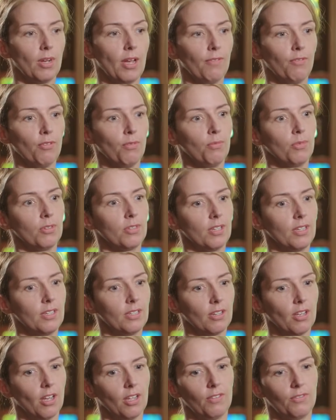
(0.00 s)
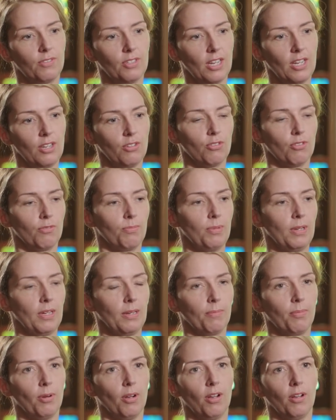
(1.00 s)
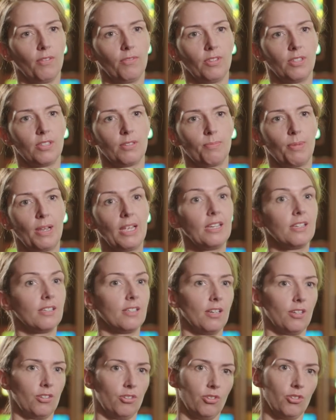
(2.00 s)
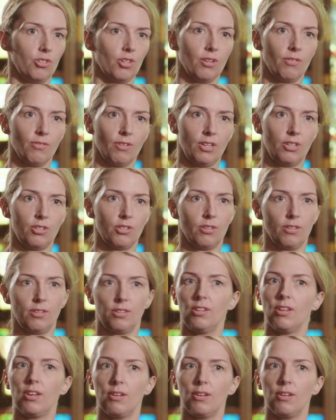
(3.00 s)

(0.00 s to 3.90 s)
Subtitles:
Everyone was in kind of danger of being part of this PlayStation generation.